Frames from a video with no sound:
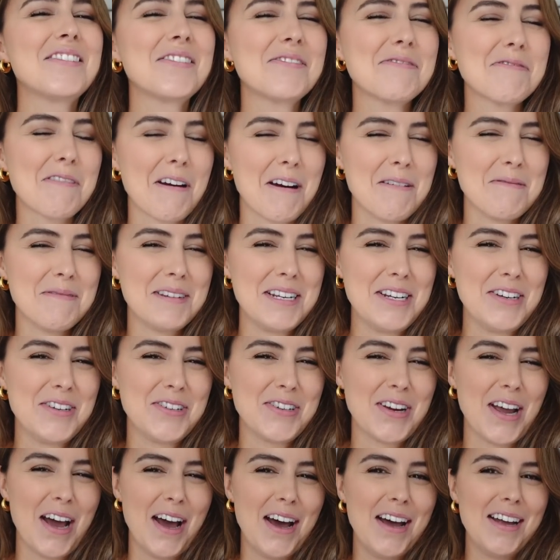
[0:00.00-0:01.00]
striped
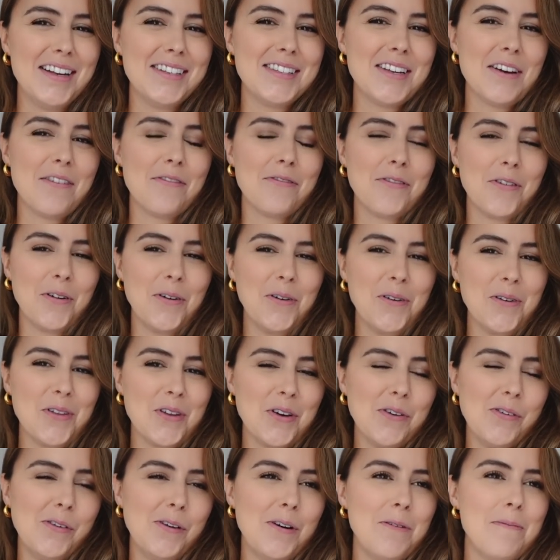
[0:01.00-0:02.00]
t-shirt for the
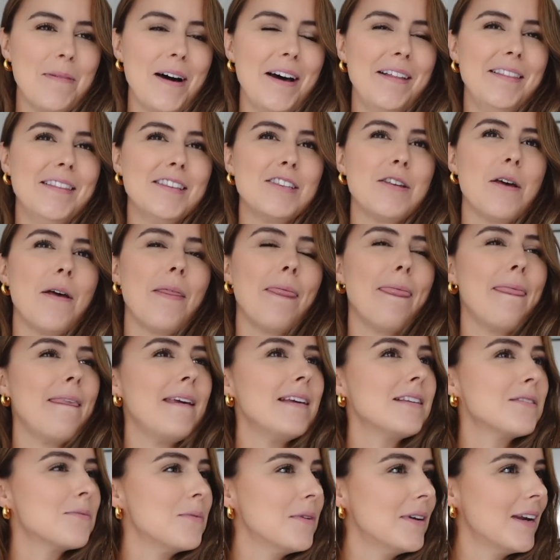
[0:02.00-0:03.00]
cooler months.
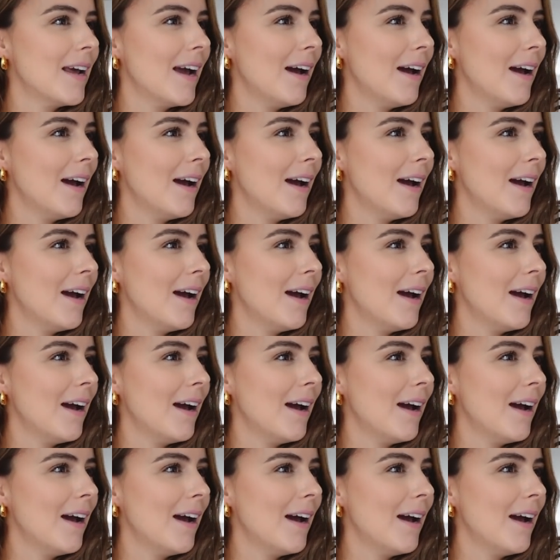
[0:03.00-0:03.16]
This one,